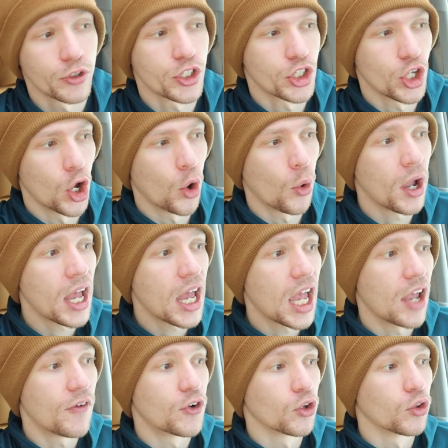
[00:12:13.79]
So
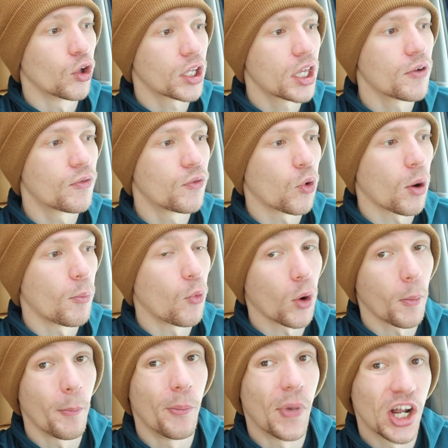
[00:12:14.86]
if you're looking for a more
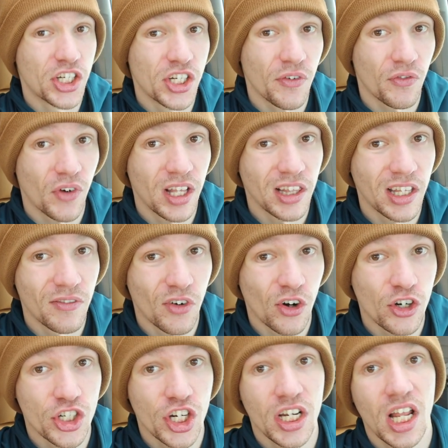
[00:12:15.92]
budget-friendly
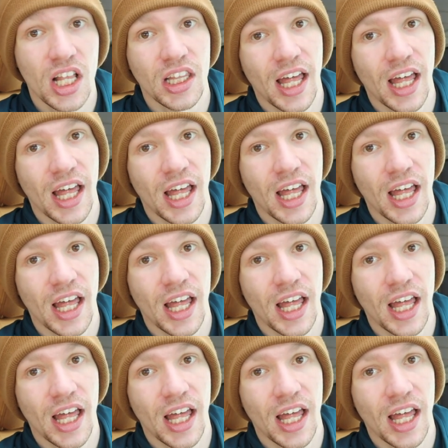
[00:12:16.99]
version,